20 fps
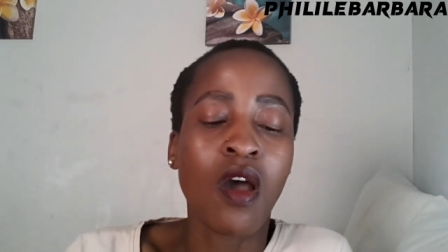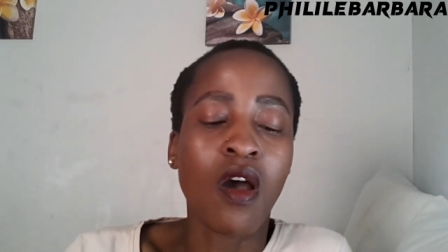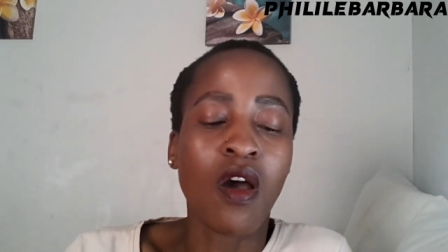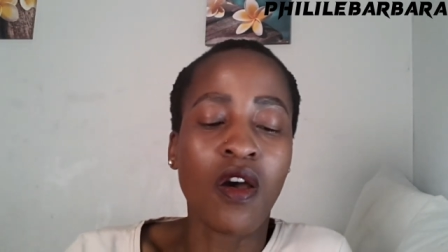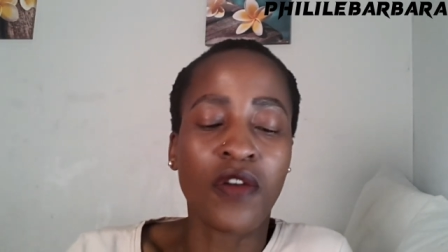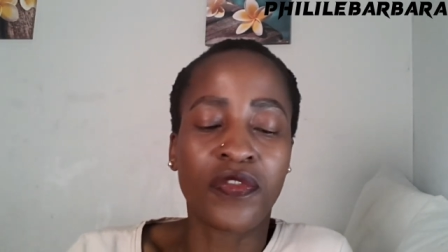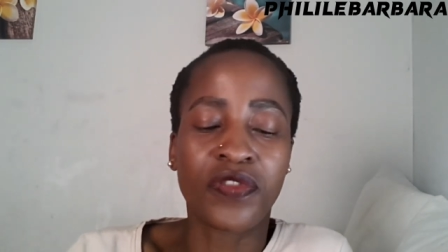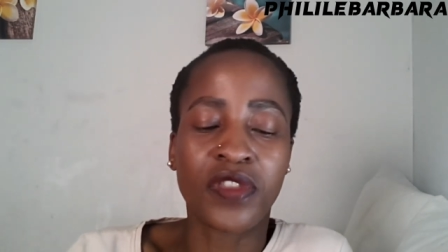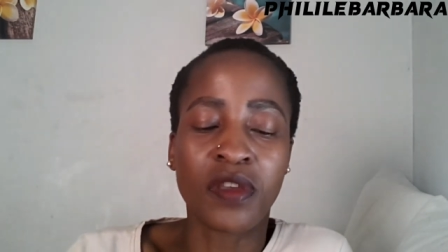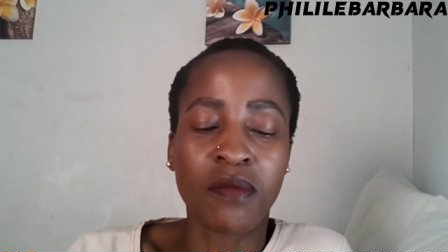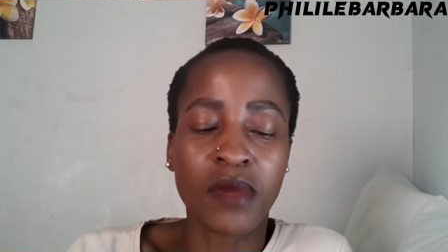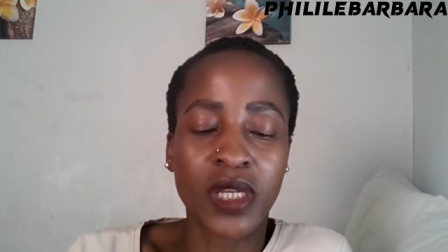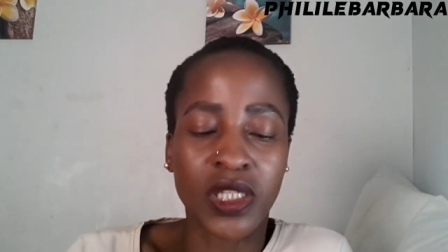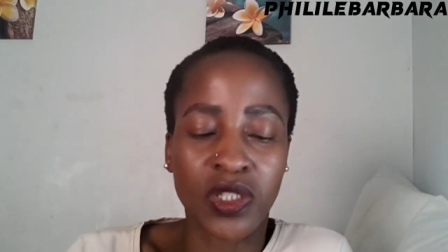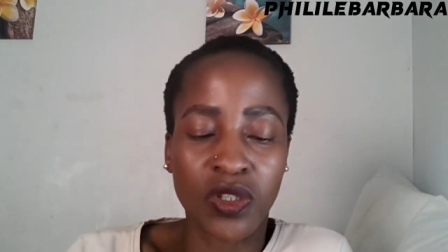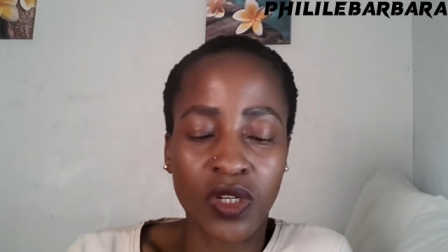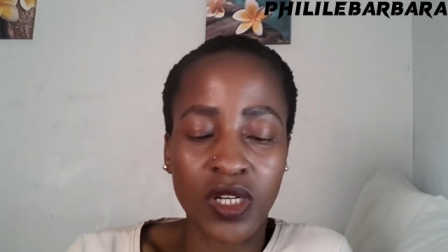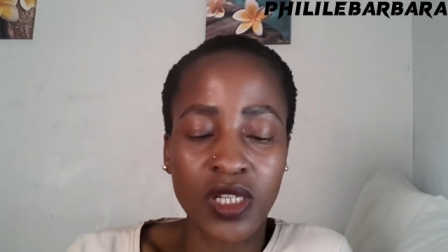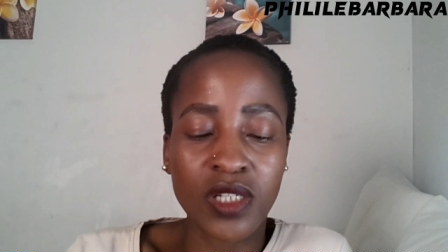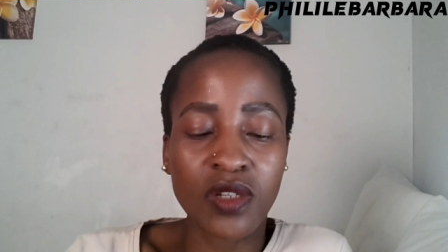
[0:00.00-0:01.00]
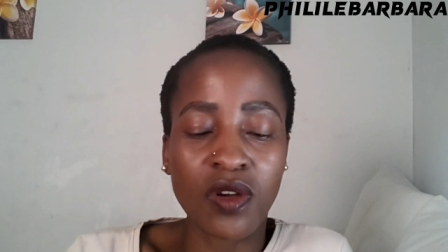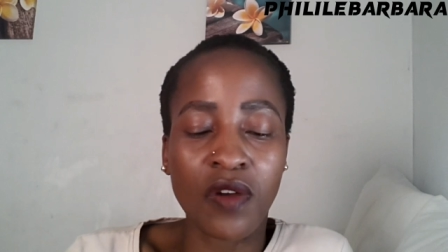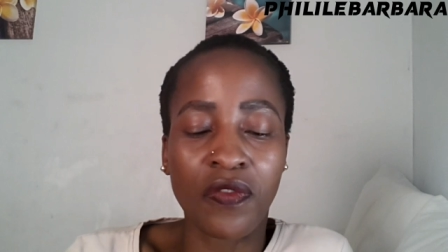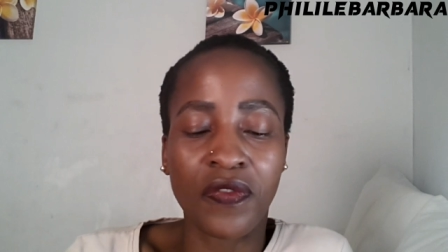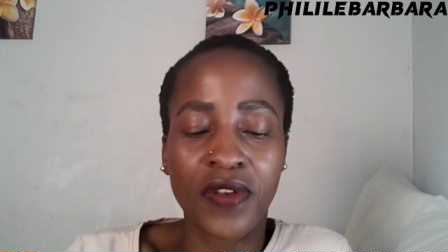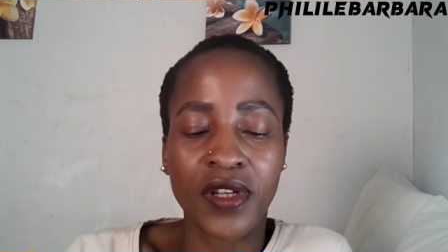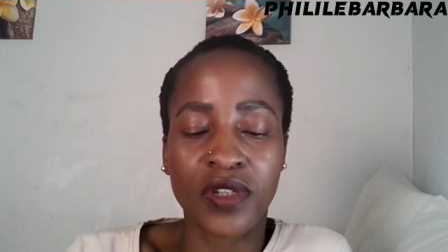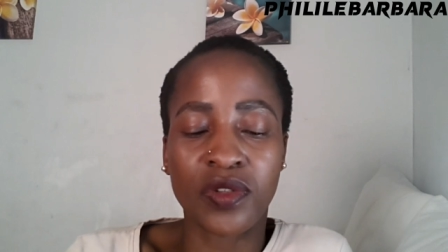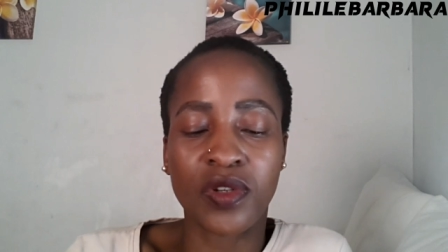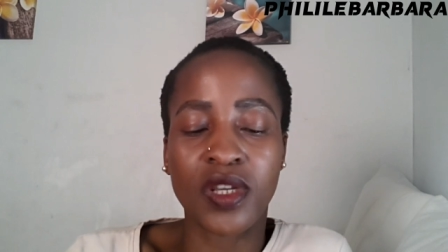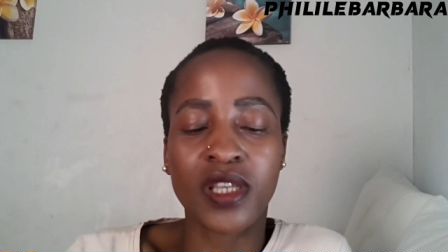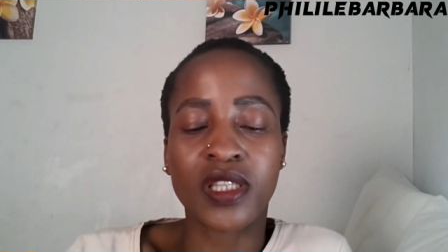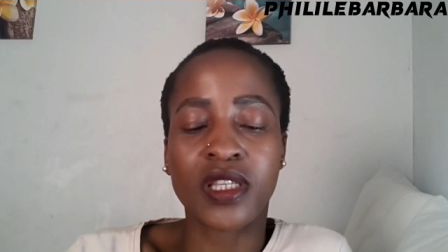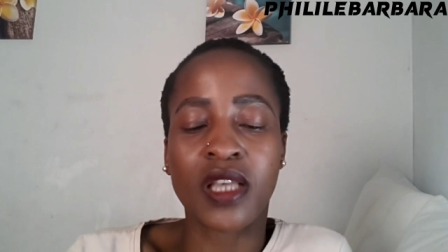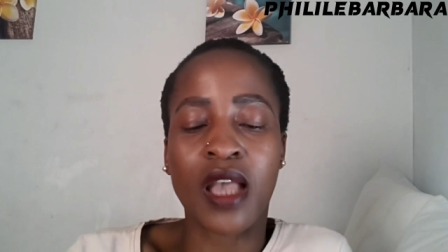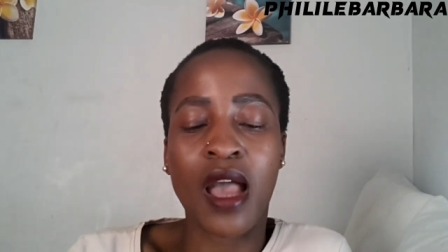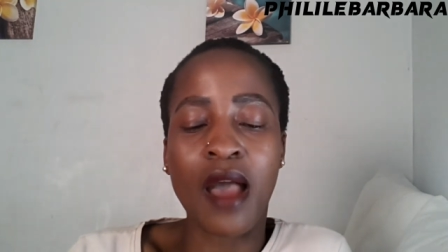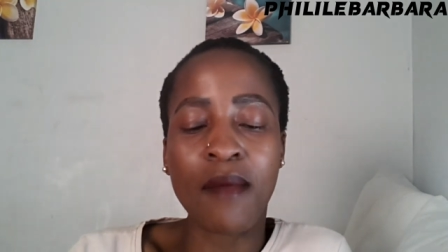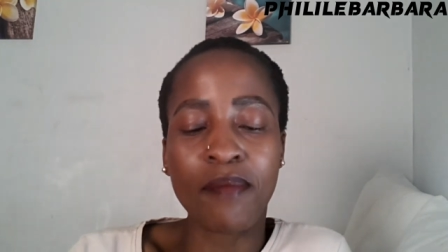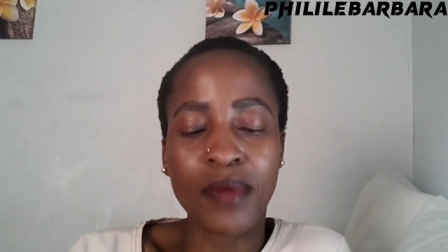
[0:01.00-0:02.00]
of the majority of Letoya's
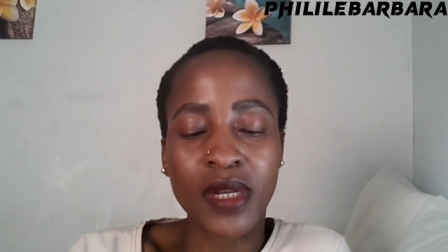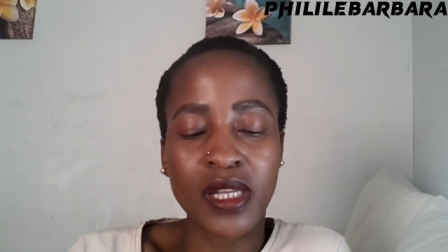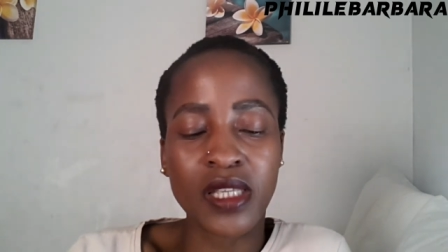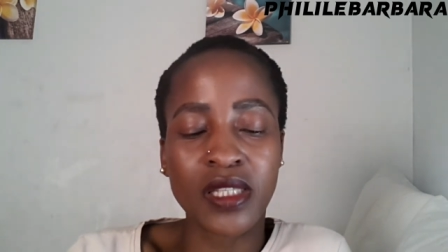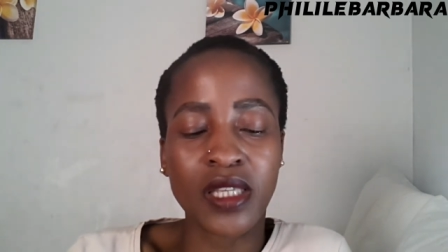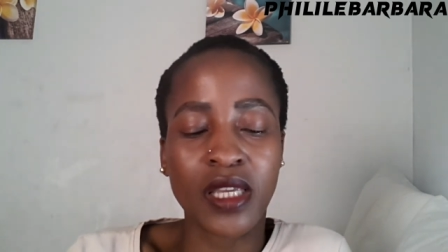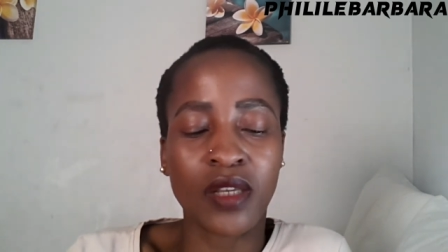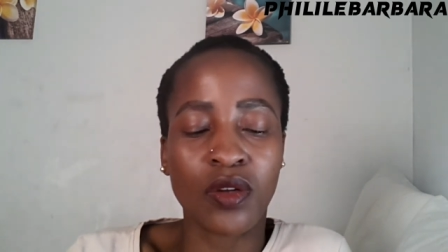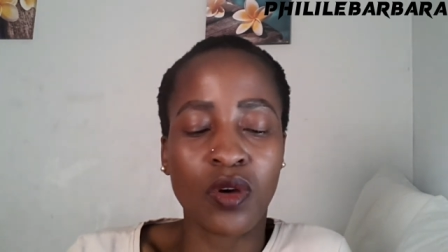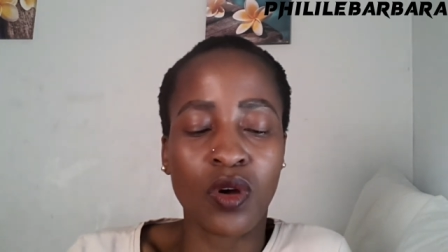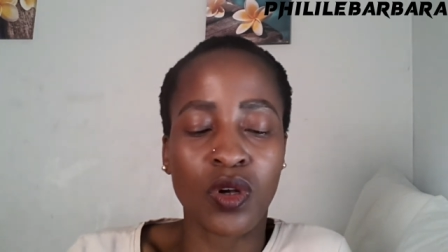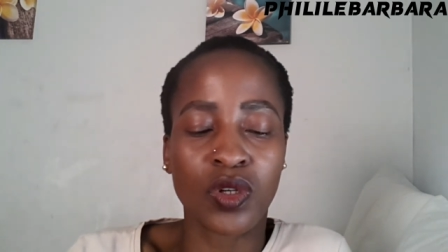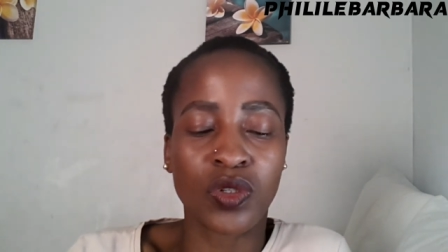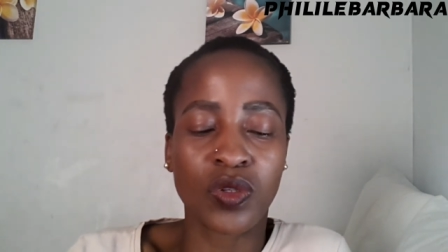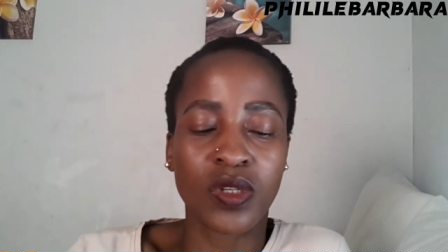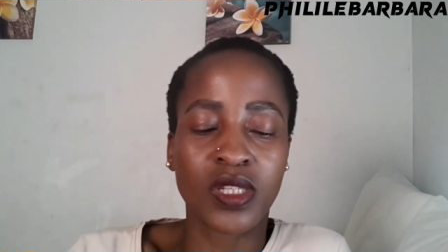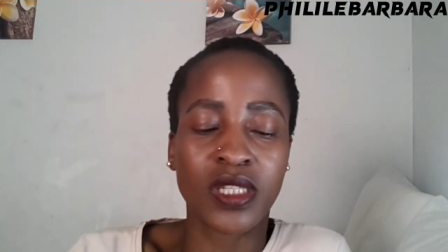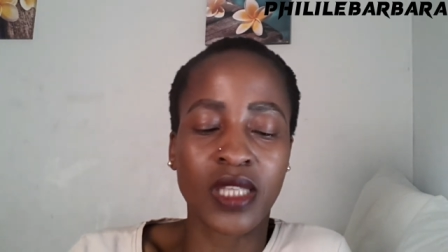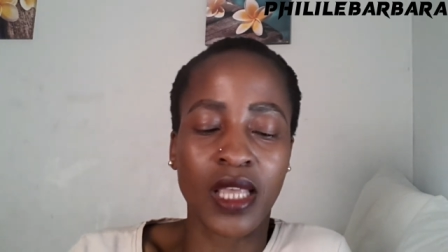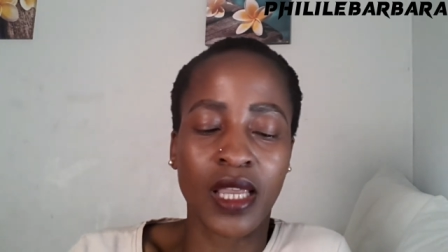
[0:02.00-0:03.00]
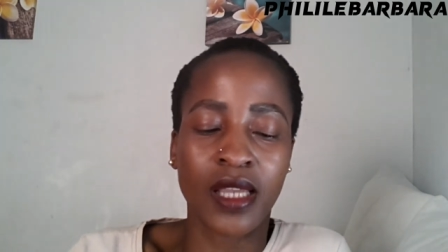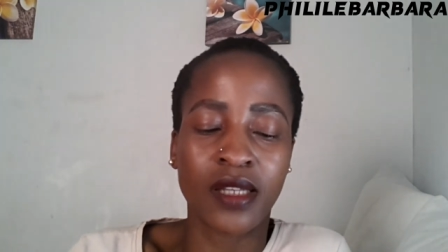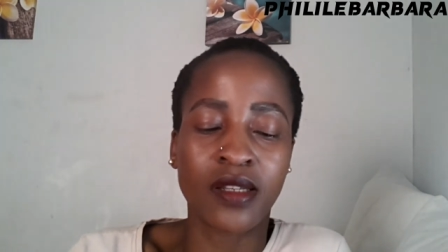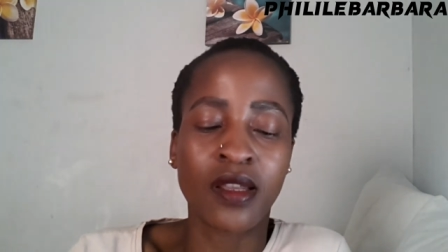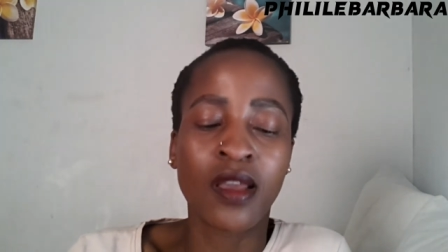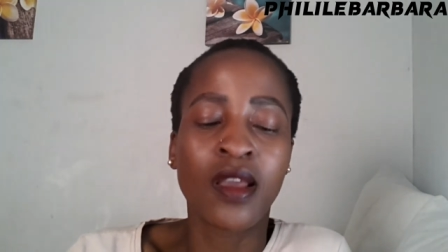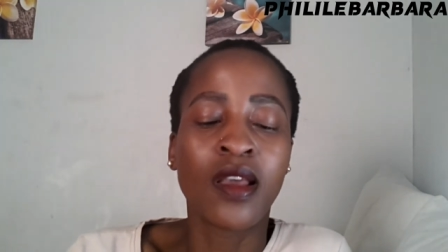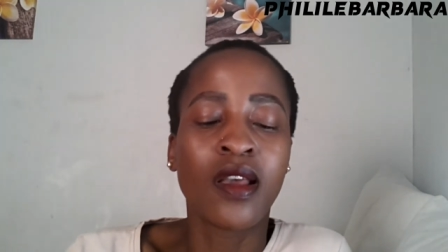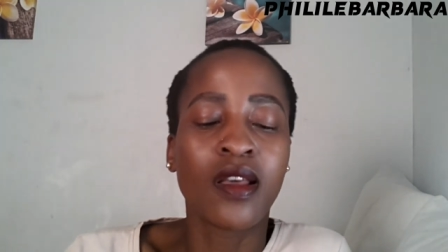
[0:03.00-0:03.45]
companies and also said